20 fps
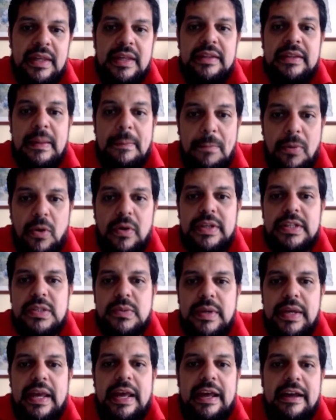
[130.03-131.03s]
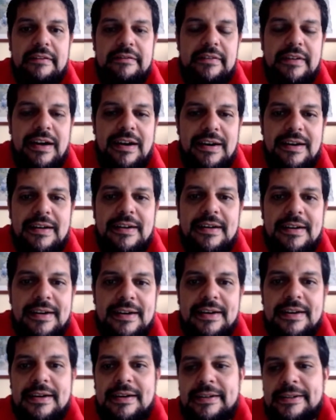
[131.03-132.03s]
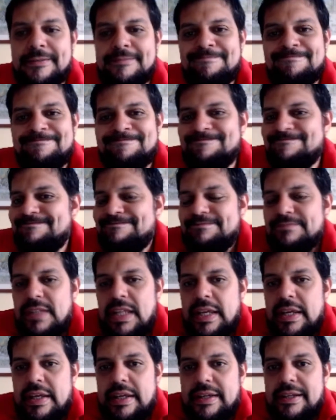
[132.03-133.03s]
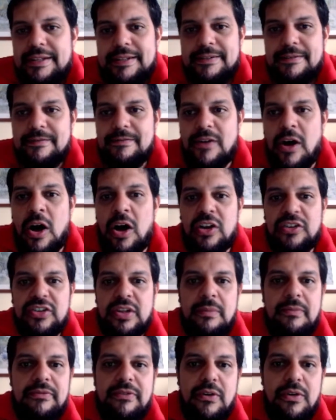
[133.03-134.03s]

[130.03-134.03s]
points we have are awesome for